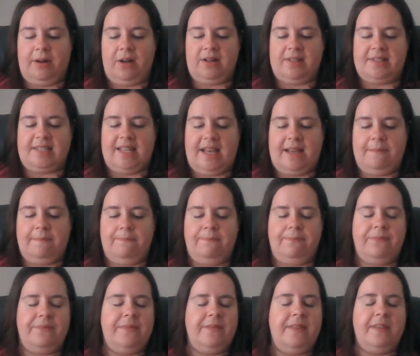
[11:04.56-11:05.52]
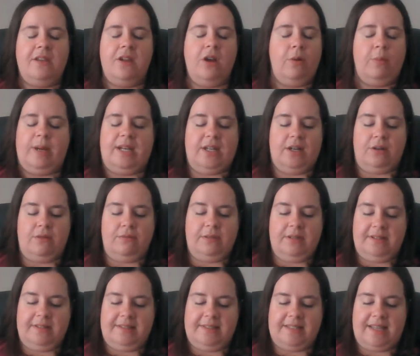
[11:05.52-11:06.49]
Mark said. "No, we don't,"
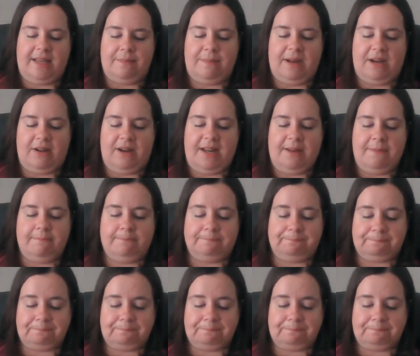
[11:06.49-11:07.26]
said Barry.